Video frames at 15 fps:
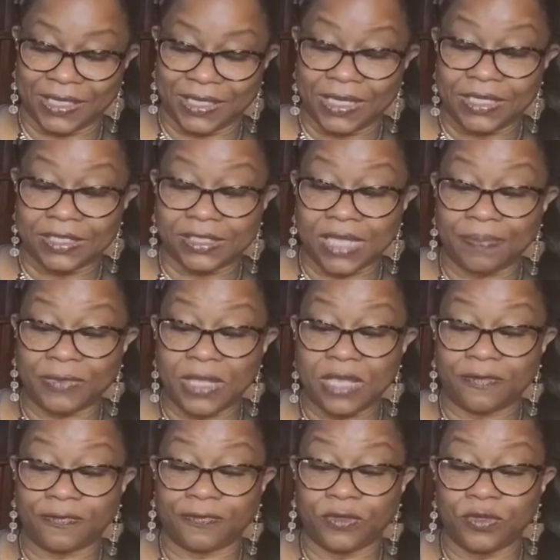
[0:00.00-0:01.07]

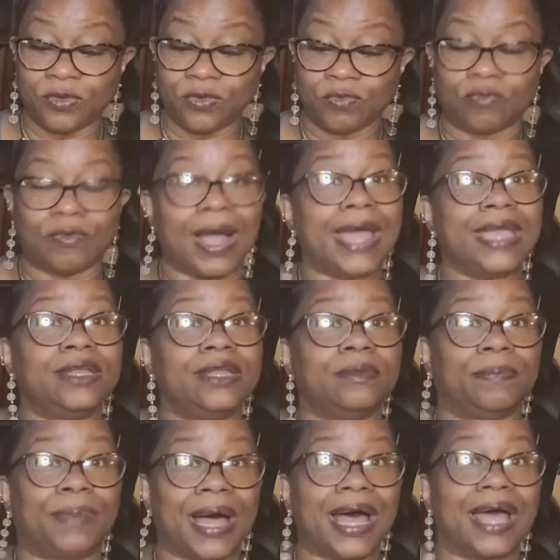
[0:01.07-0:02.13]
Something flew right
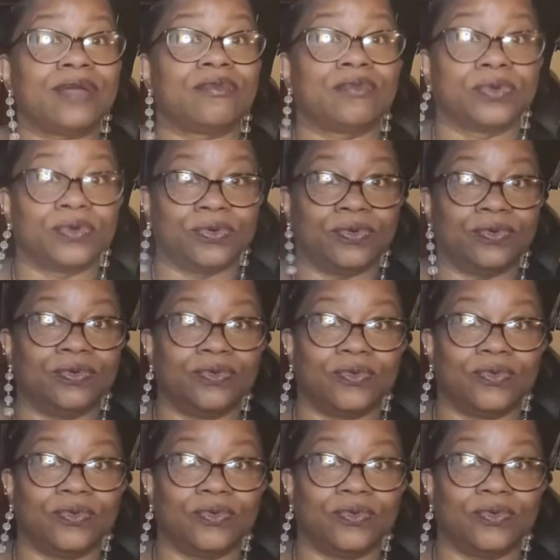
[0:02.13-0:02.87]
by Roo.